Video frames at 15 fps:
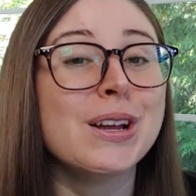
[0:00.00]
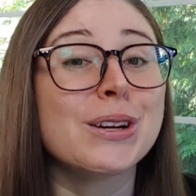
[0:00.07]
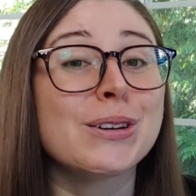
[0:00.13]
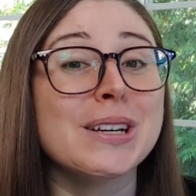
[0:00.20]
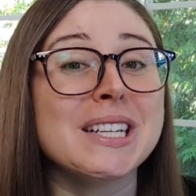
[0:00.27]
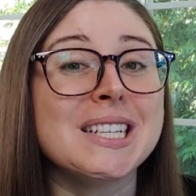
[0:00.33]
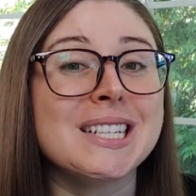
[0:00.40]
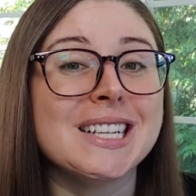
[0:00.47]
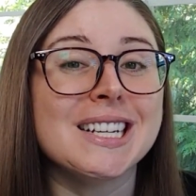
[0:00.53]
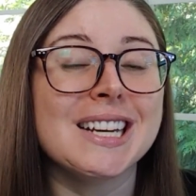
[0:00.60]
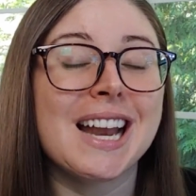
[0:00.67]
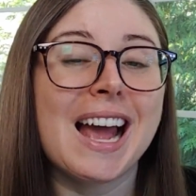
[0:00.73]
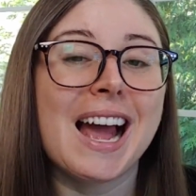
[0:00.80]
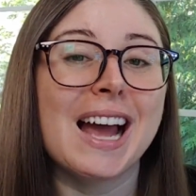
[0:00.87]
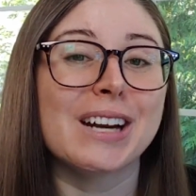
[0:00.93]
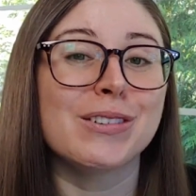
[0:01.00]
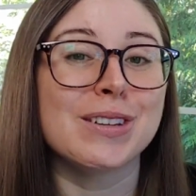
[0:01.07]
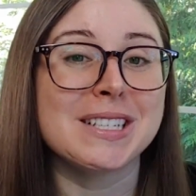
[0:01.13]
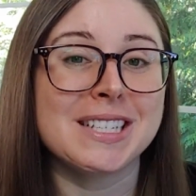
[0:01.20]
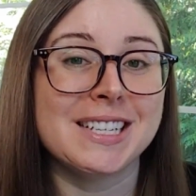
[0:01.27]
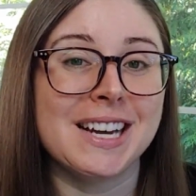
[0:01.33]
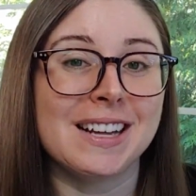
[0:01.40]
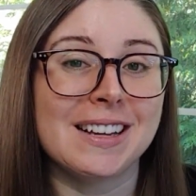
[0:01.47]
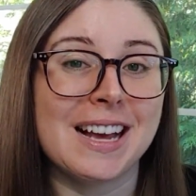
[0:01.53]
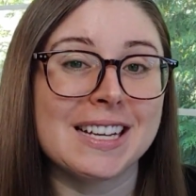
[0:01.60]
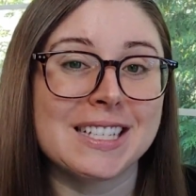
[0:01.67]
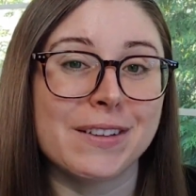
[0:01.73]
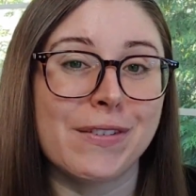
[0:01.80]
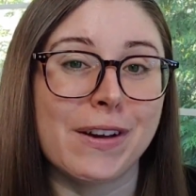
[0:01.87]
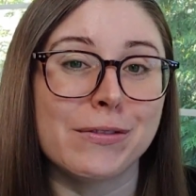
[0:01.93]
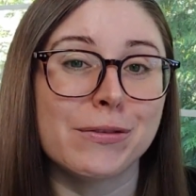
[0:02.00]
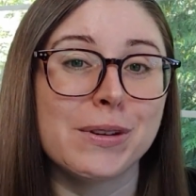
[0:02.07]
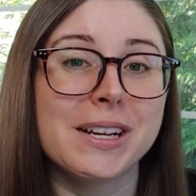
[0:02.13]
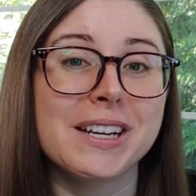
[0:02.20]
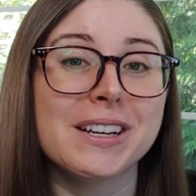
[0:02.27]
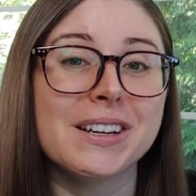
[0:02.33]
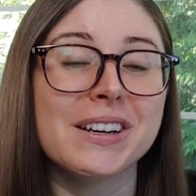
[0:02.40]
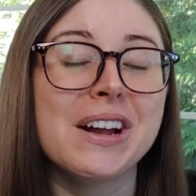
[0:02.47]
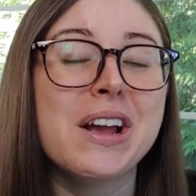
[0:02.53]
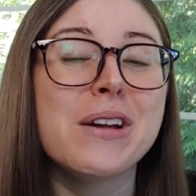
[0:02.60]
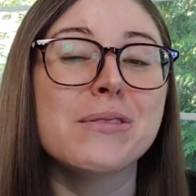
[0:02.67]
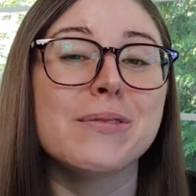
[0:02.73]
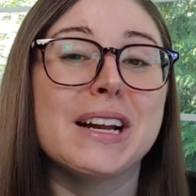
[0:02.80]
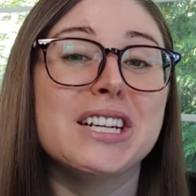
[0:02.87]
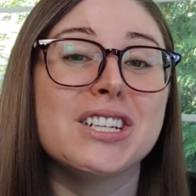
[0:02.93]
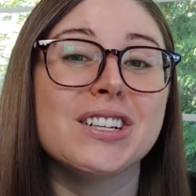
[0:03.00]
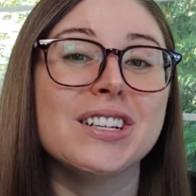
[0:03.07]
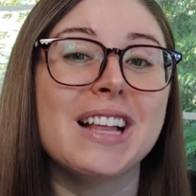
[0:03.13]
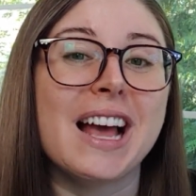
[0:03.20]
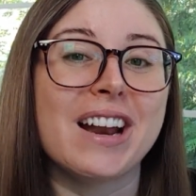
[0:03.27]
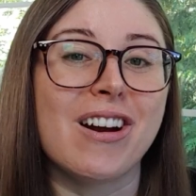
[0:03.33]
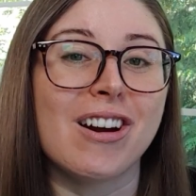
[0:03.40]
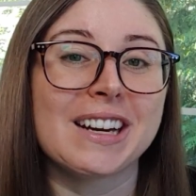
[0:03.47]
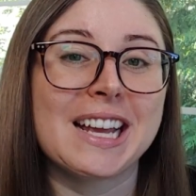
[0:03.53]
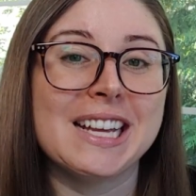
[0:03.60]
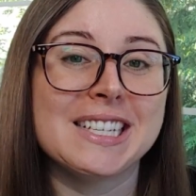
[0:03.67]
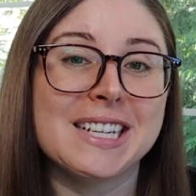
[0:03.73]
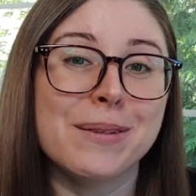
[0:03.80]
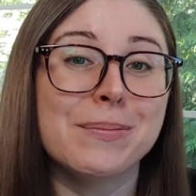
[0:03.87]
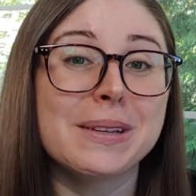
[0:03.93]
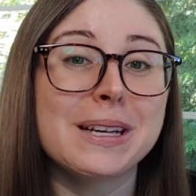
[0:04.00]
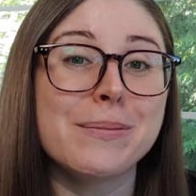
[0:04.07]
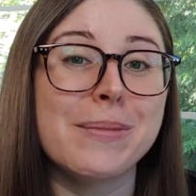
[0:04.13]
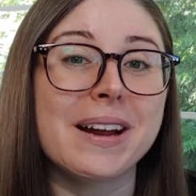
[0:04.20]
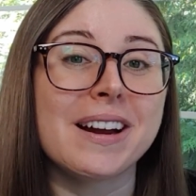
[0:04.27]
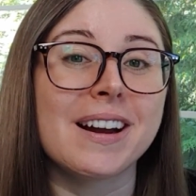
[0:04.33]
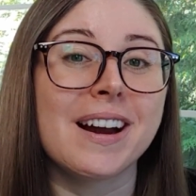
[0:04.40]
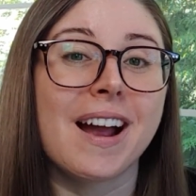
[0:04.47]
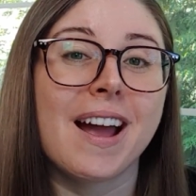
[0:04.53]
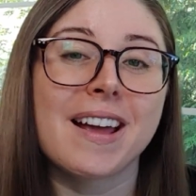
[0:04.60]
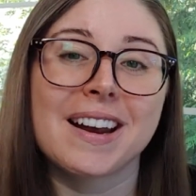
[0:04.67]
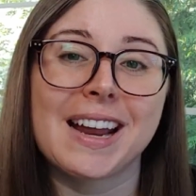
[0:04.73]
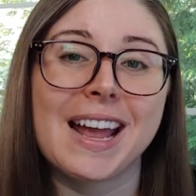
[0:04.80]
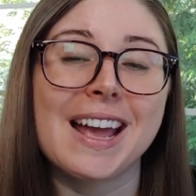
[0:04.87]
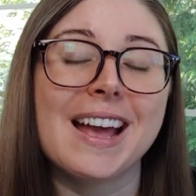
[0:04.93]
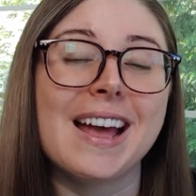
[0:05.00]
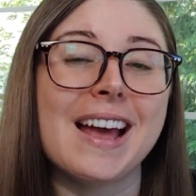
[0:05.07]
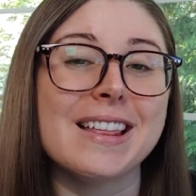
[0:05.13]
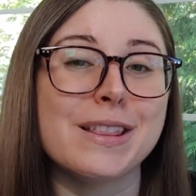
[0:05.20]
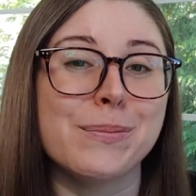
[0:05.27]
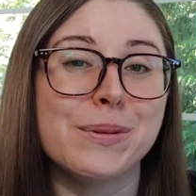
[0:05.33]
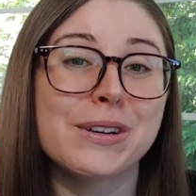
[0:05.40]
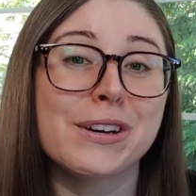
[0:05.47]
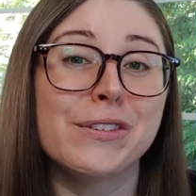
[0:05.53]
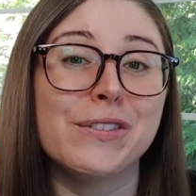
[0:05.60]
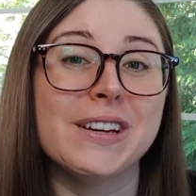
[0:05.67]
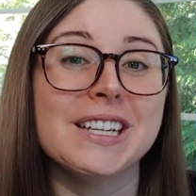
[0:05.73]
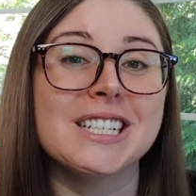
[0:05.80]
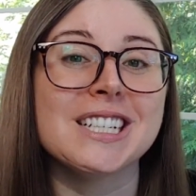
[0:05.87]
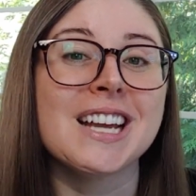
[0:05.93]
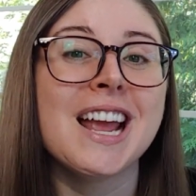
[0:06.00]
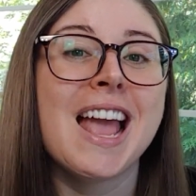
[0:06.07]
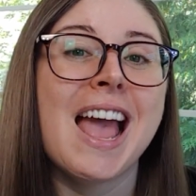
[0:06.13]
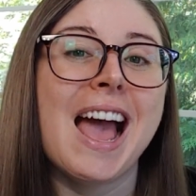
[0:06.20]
Kristen at Kristenelle SFF Reader, Rachel at RK Stumbling Bear, Reija at The Book Finch,